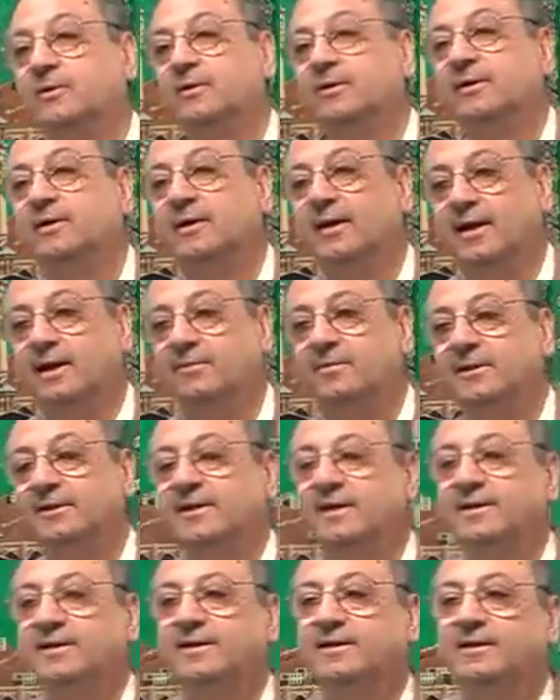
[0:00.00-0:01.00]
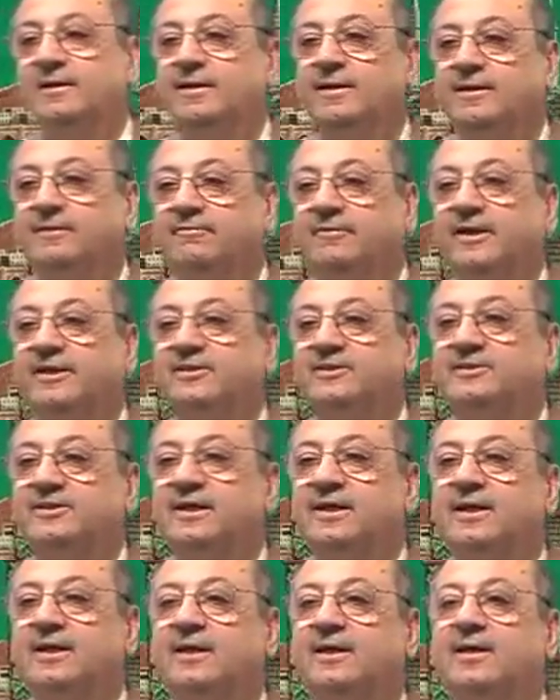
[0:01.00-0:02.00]
Brother? Where is
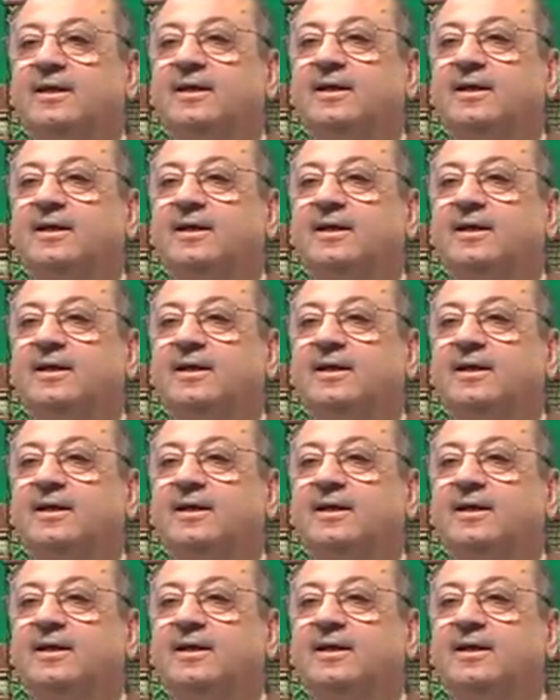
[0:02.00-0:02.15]
the